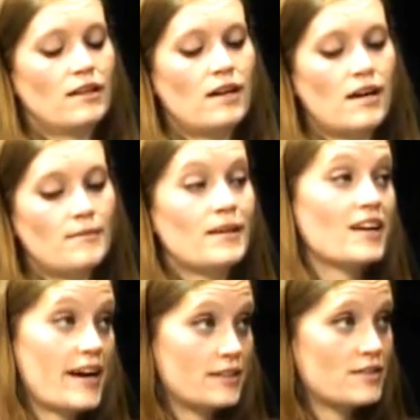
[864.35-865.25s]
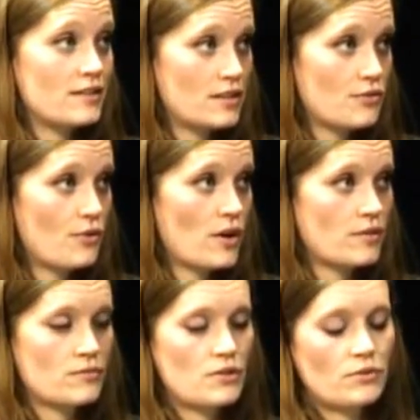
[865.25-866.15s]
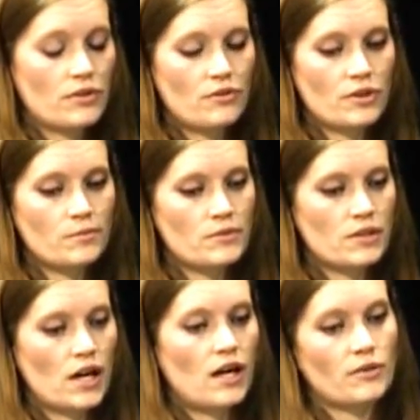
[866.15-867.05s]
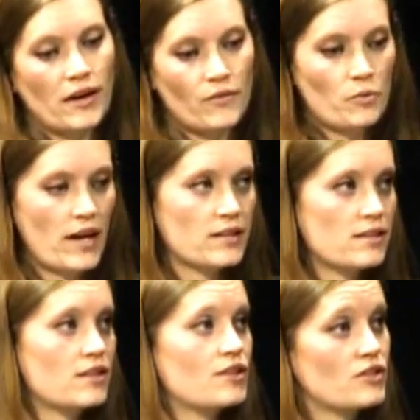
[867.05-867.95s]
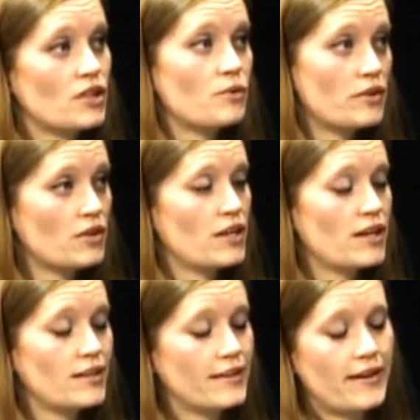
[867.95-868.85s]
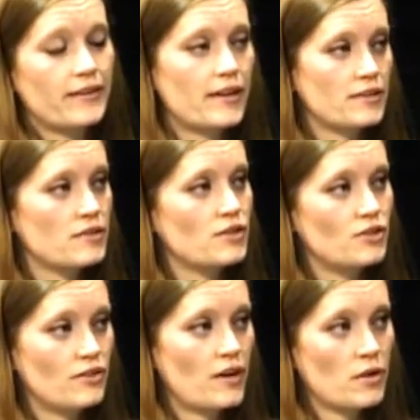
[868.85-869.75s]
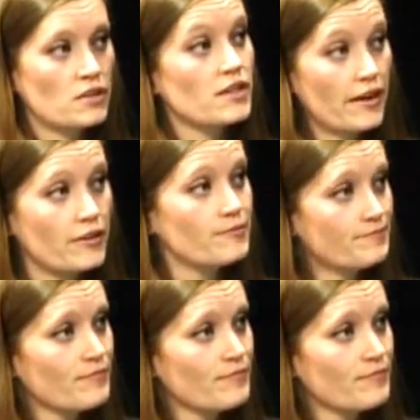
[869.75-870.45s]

um, alliance that's formed with groups all around the West and also with Canadian allies to do that work together.